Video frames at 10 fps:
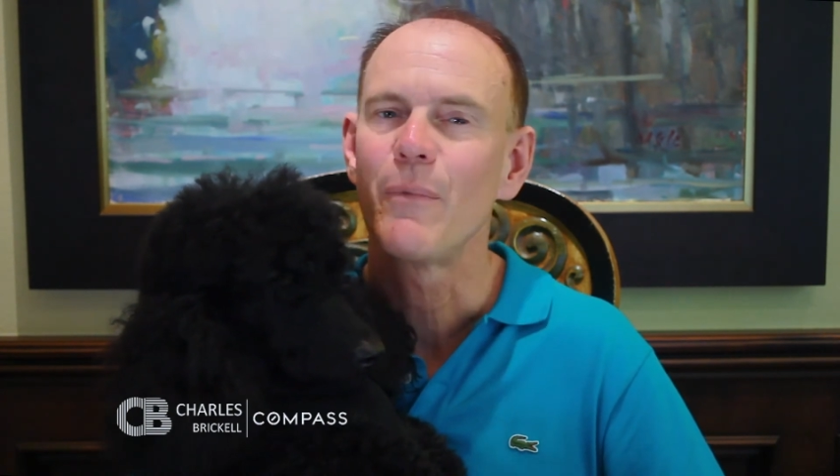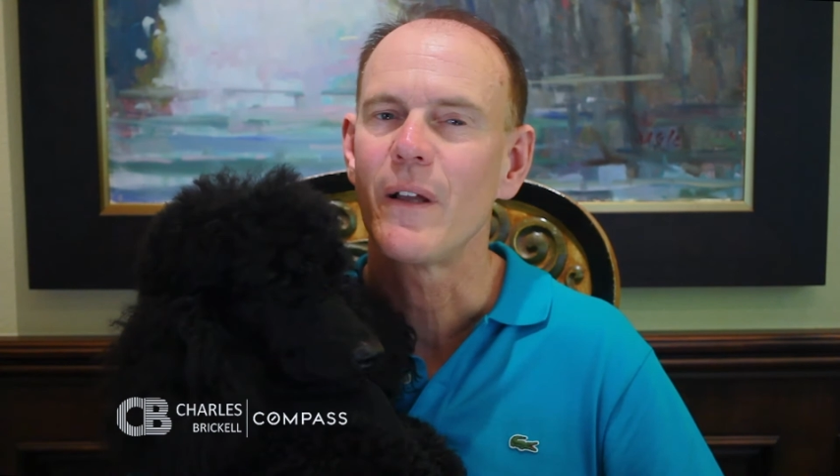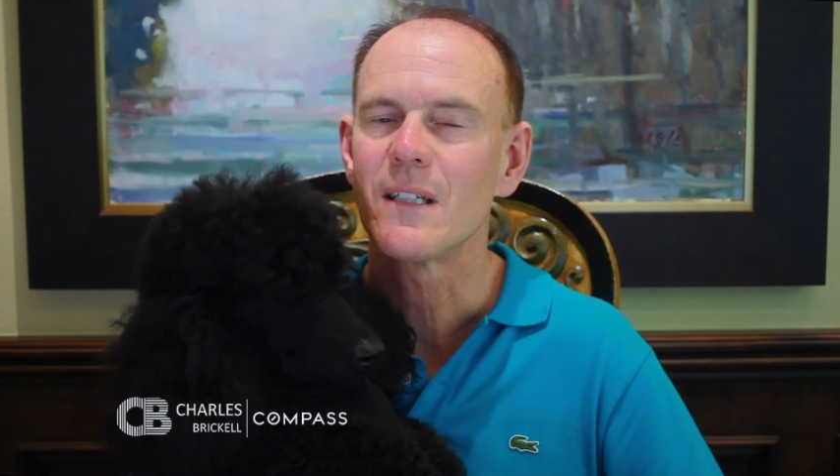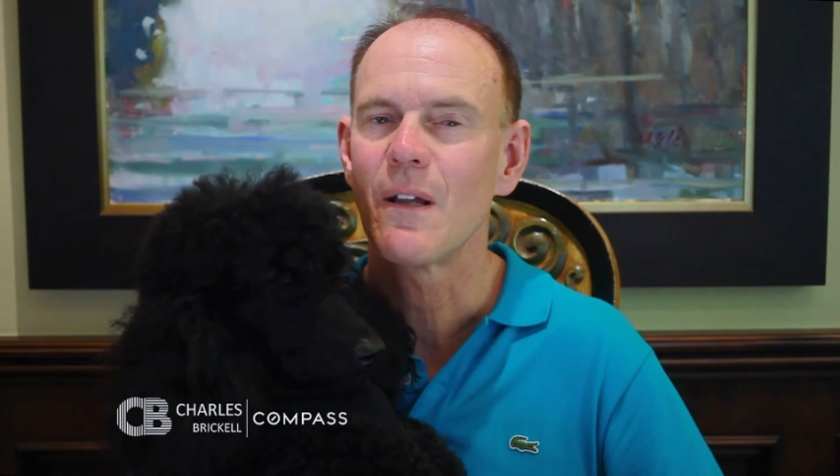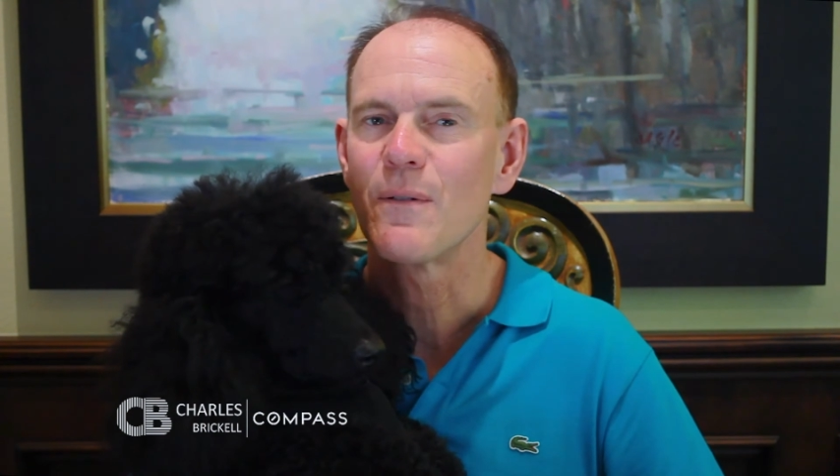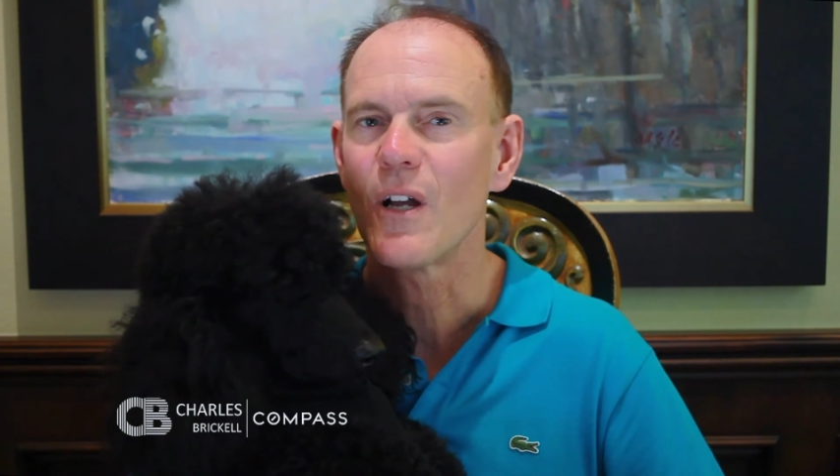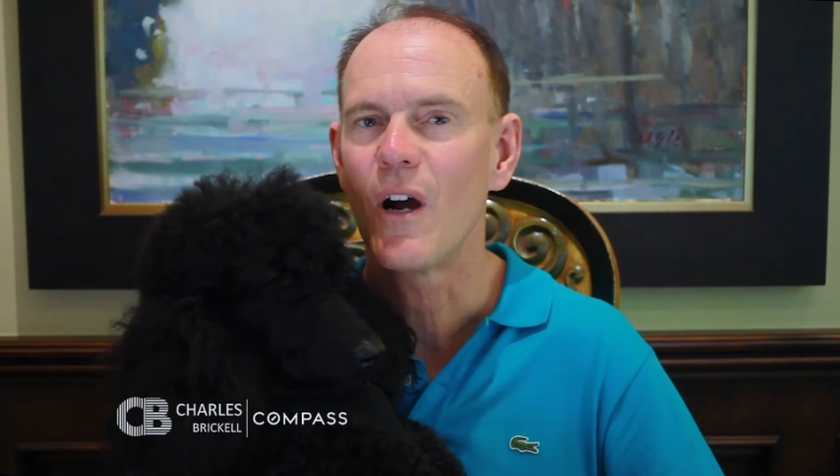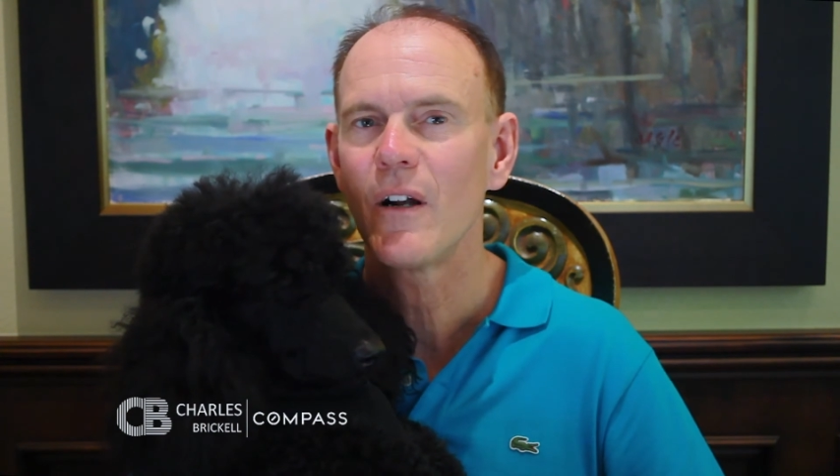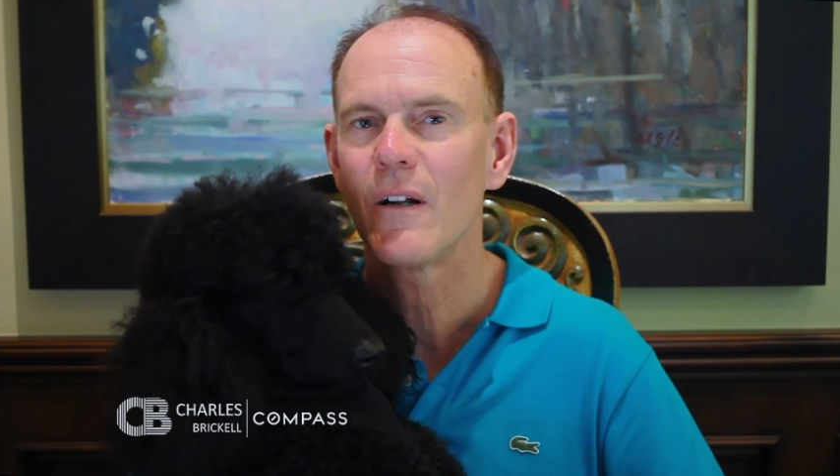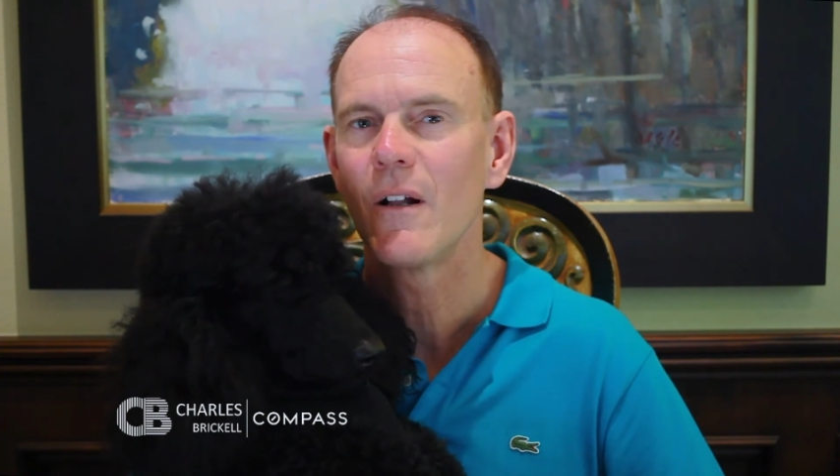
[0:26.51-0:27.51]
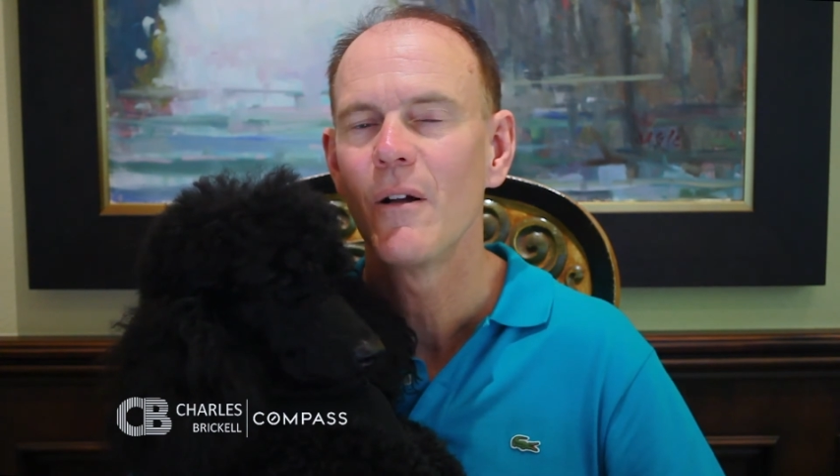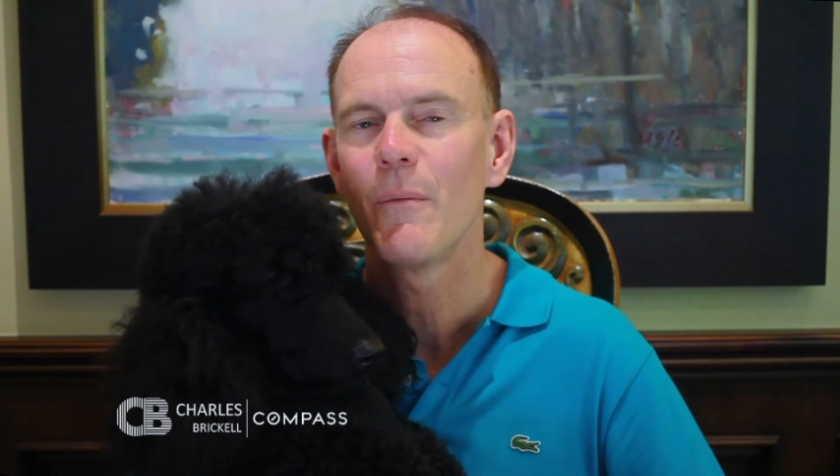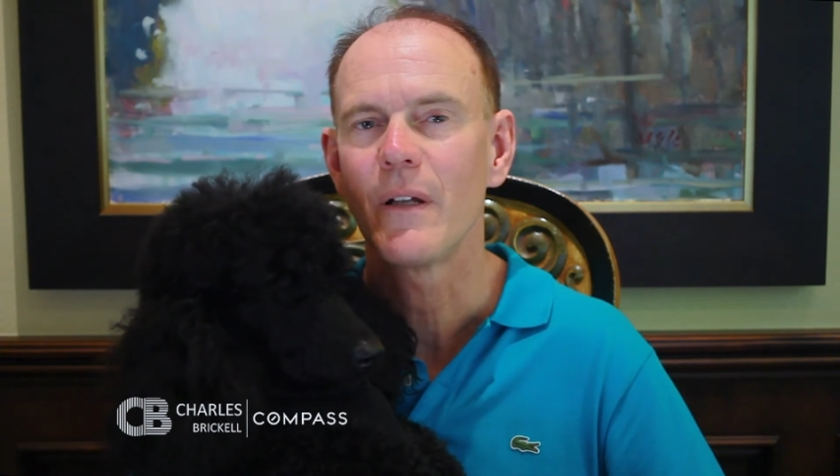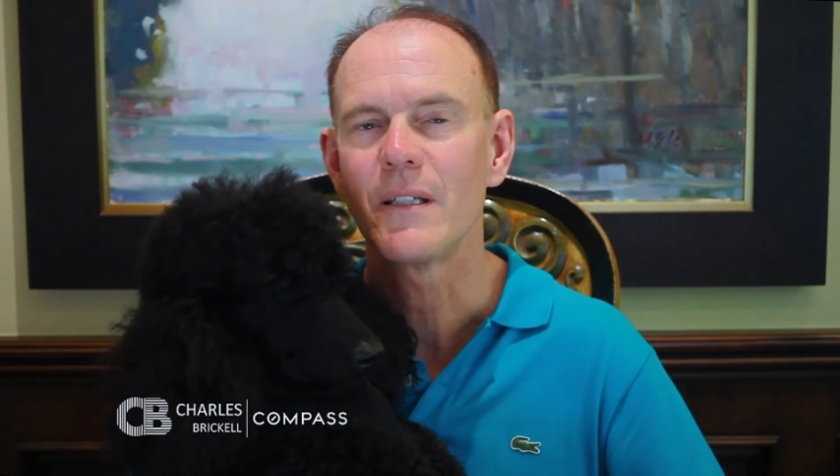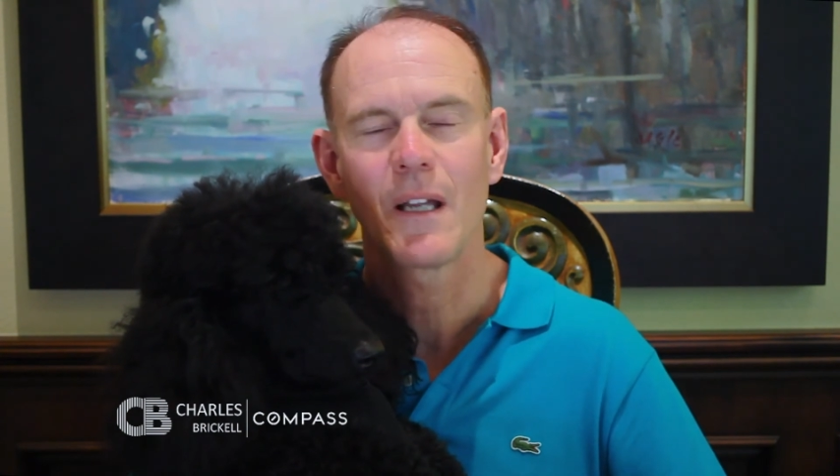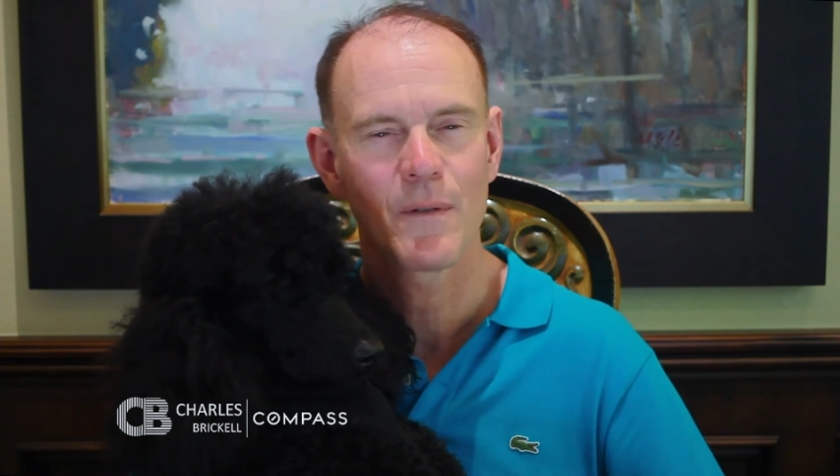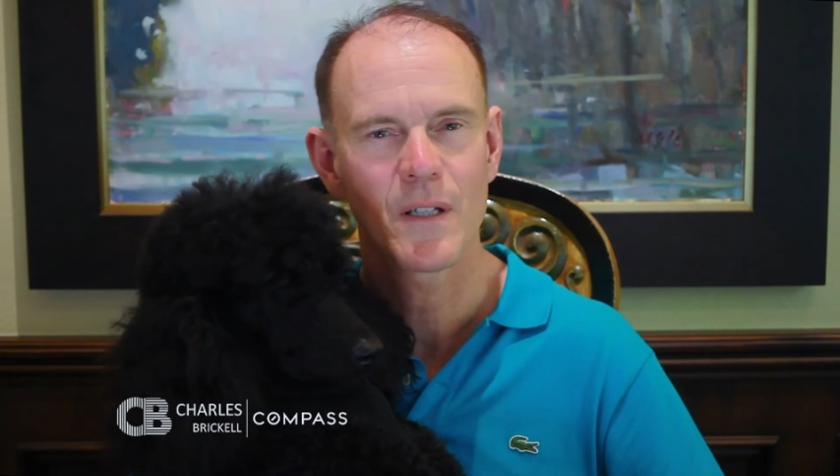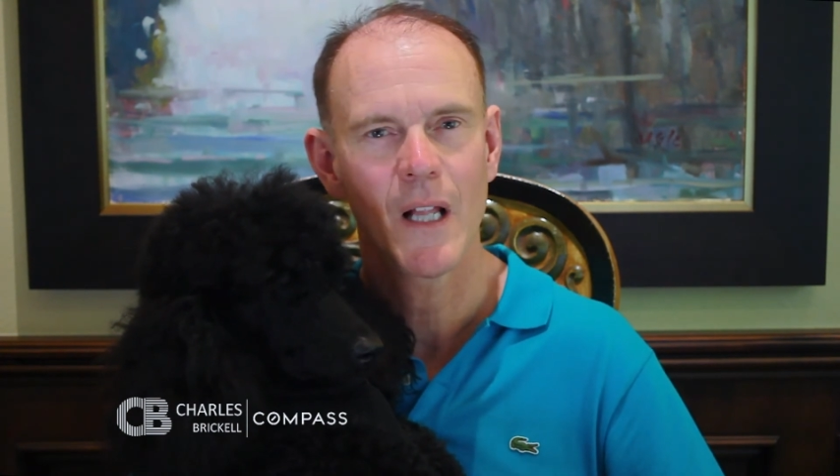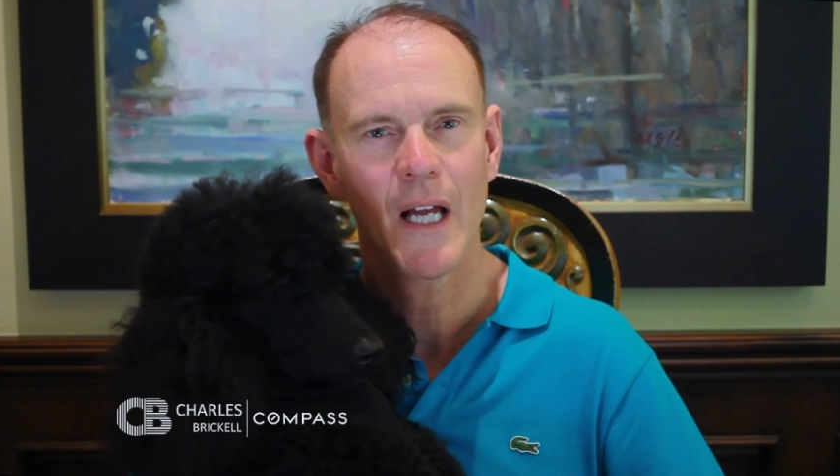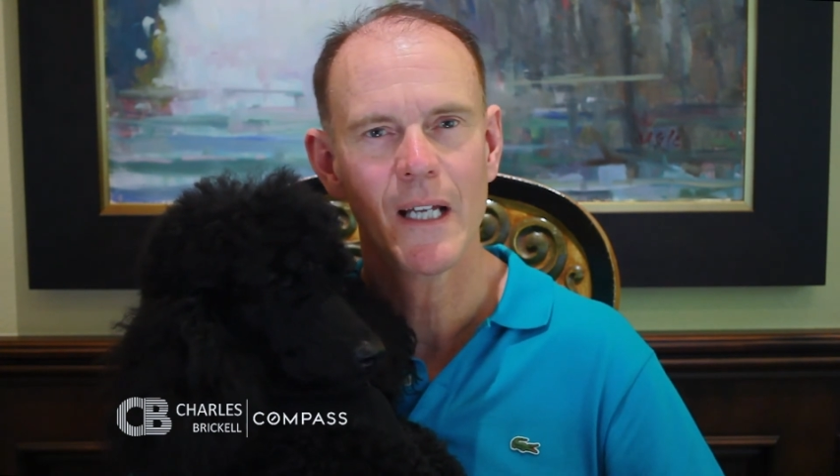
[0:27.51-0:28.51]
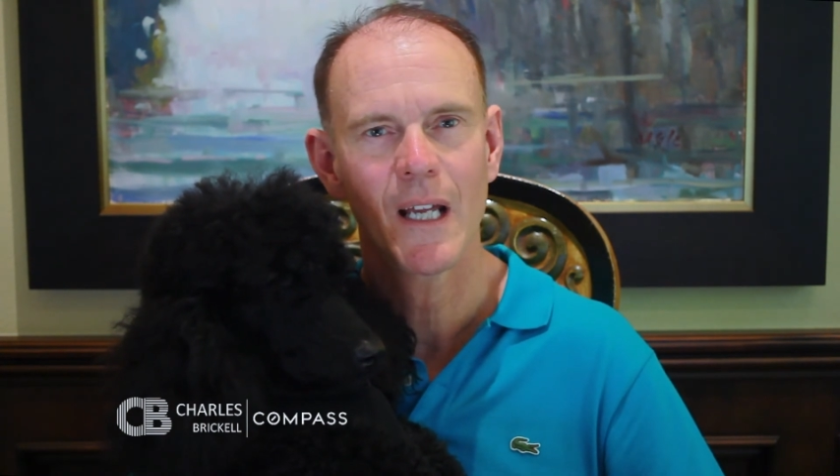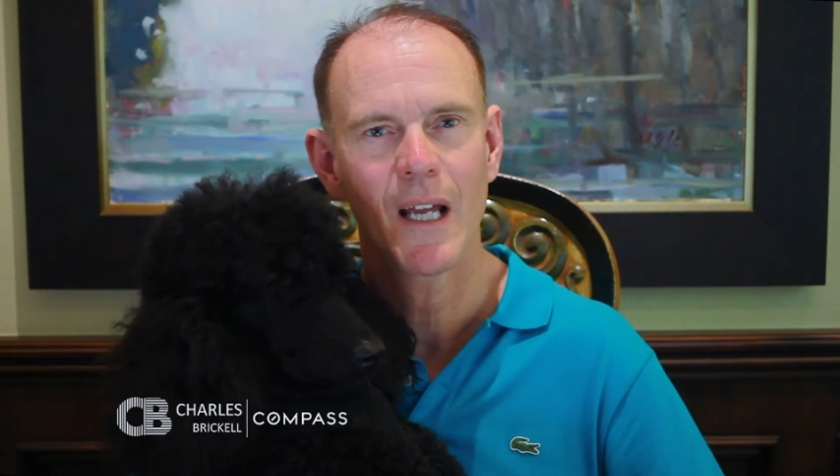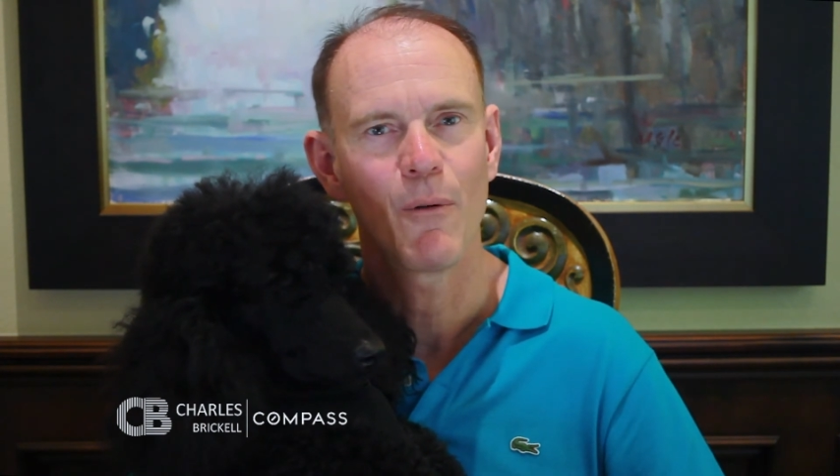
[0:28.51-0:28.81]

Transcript: Please give us a heart Please give us a like,